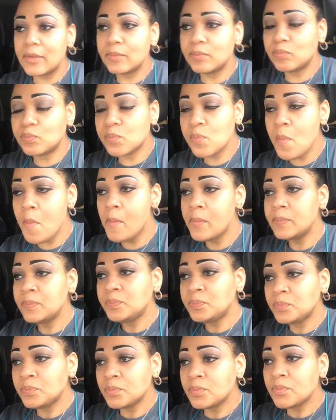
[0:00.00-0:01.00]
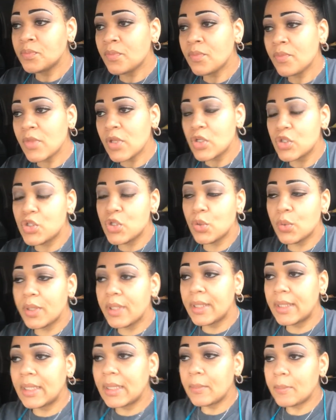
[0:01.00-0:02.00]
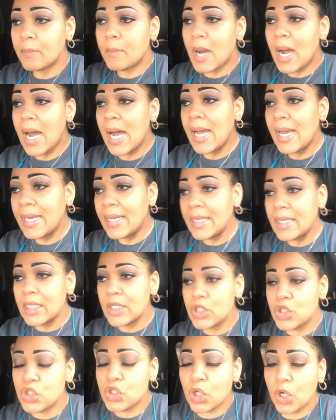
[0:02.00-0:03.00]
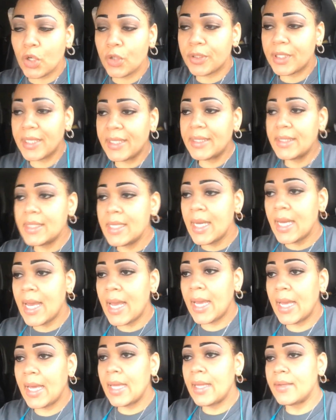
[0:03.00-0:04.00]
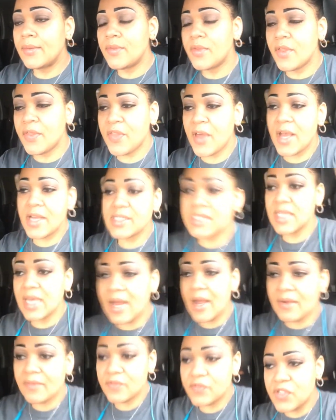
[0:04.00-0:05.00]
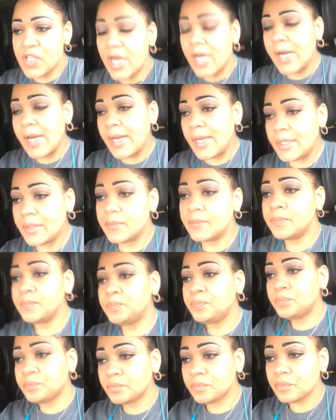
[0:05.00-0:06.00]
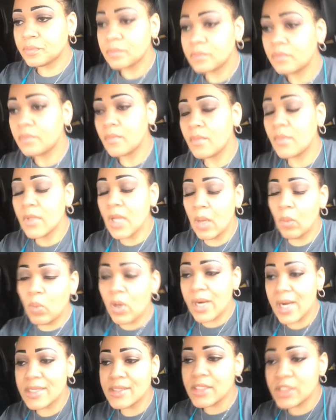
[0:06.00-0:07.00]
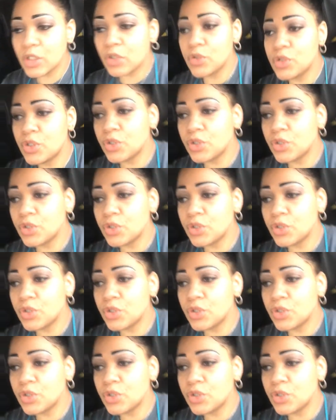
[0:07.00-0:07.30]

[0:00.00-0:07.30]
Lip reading: doing my journey and the things that I've done and what I still do to maintain